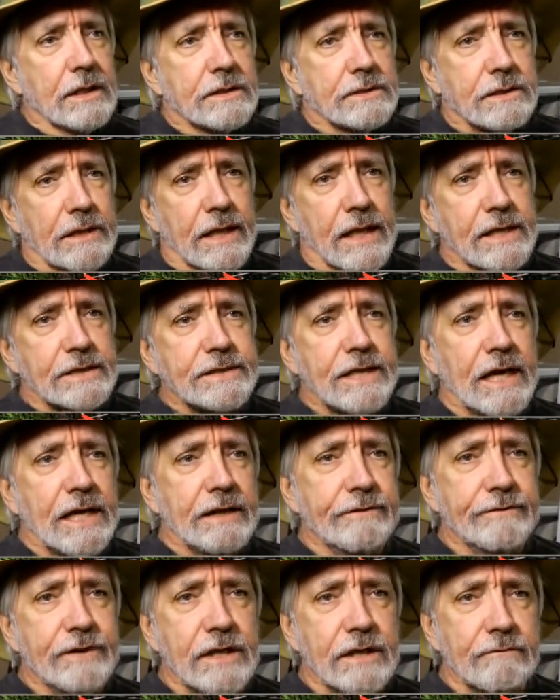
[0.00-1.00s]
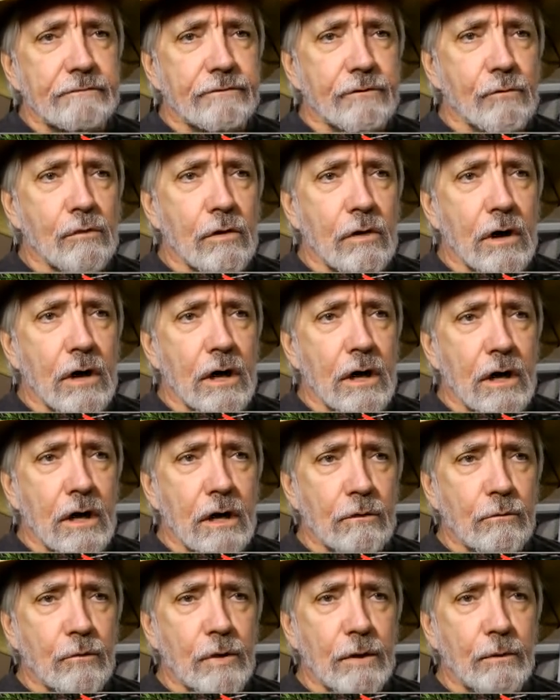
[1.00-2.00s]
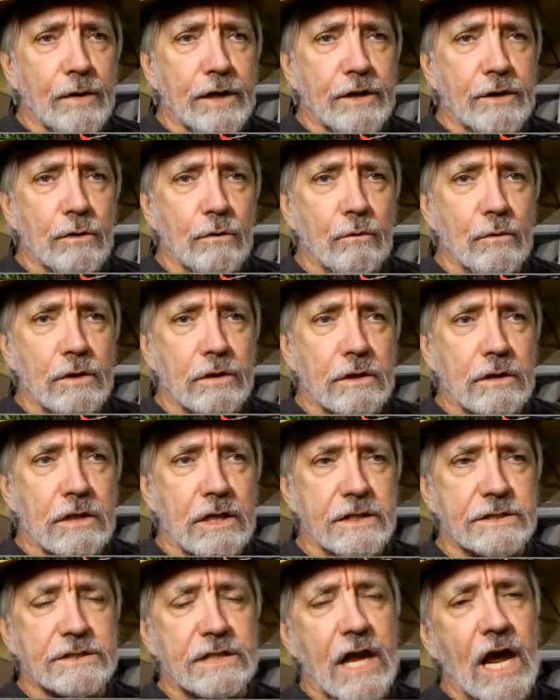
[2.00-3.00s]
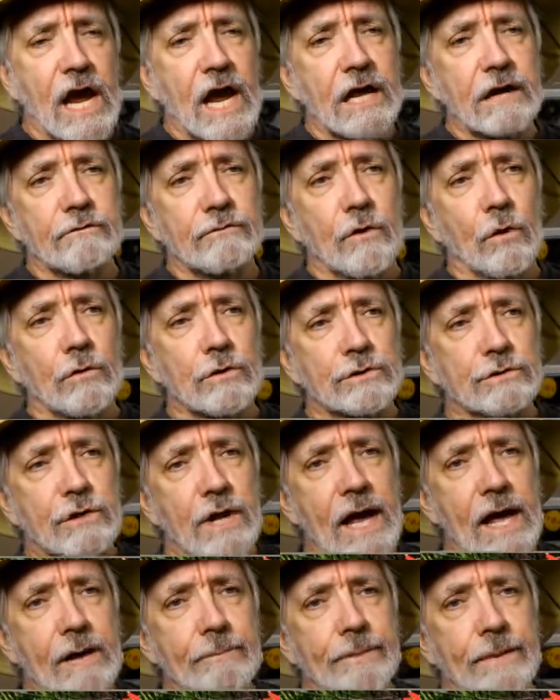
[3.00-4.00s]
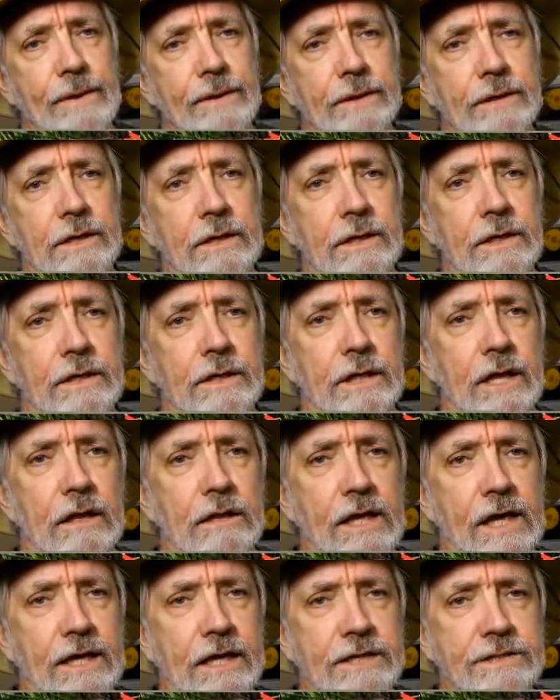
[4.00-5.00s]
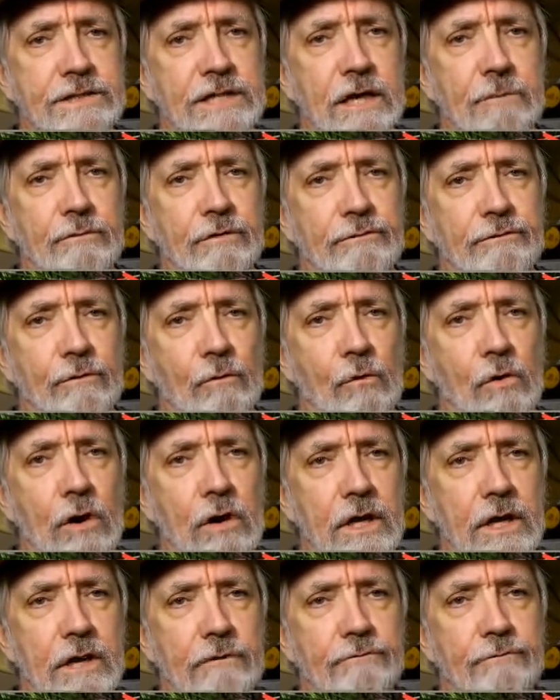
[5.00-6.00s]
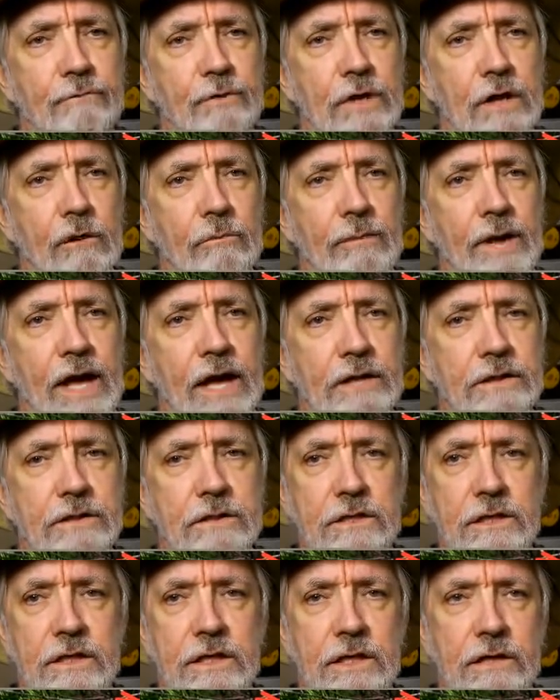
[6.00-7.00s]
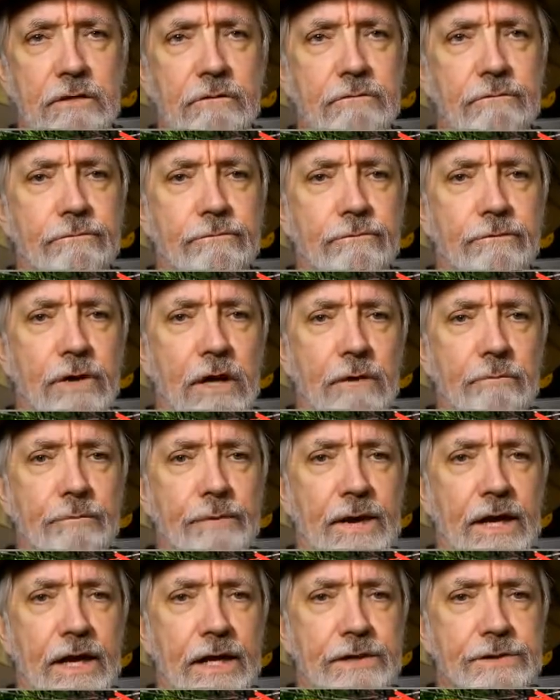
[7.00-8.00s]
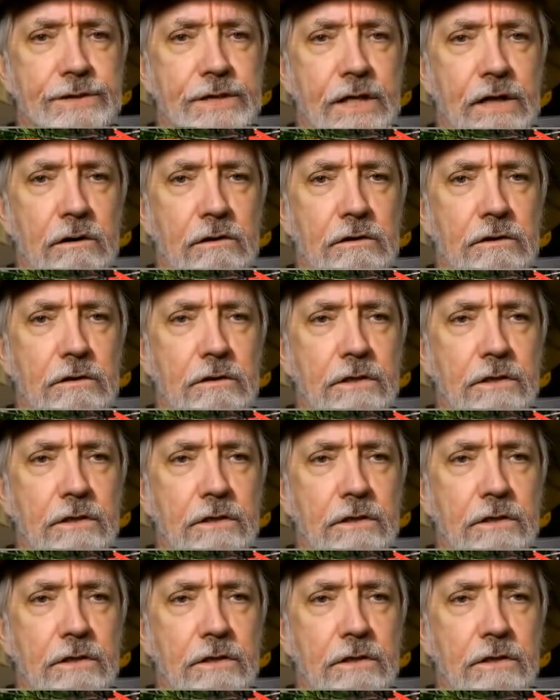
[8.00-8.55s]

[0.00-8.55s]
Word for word: so that's kind of it for uh, what we do with this kind of gold trap. Now, like I said before, if we go back to the front page there and